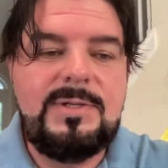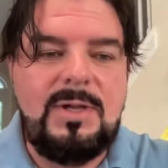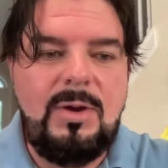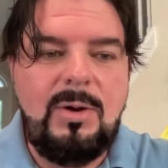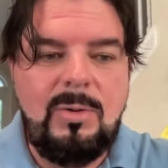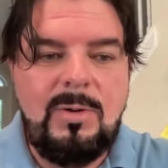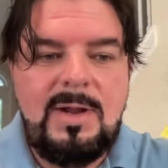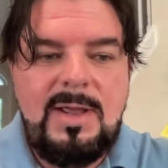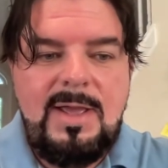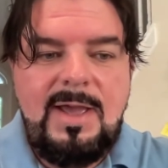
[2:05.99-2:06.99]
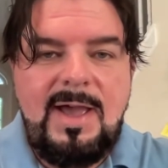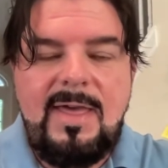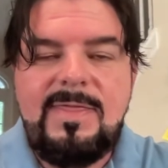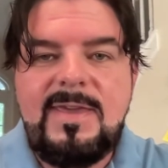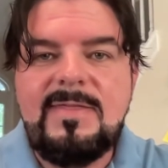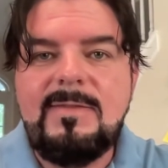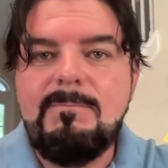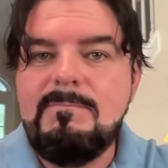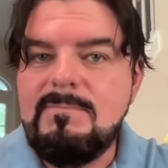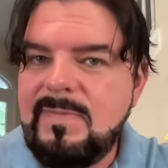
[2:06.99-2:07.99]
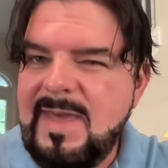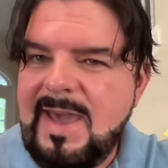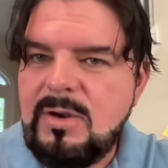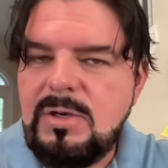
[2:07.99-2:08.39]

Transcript: So I think that